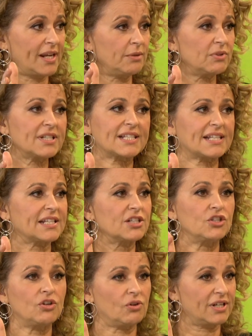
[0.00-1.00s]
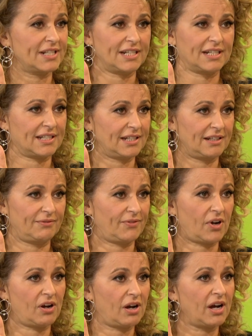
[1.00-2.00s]
So anyone that says it is not addictive,
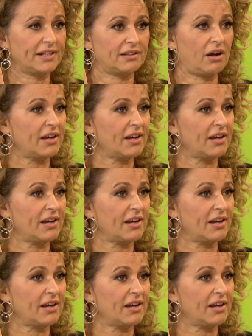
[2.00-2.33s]
I